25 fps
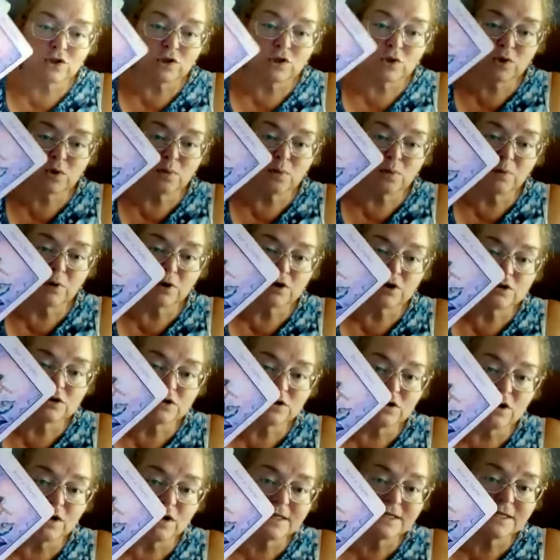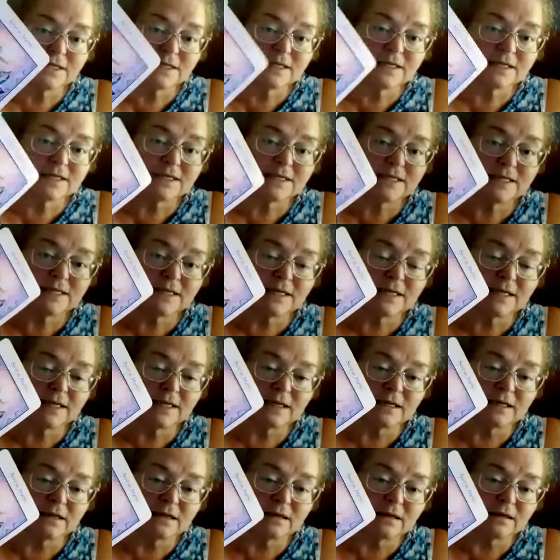to burst onto the
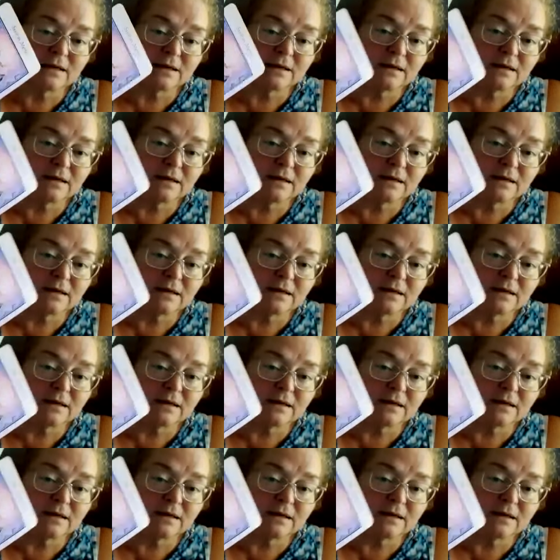scene.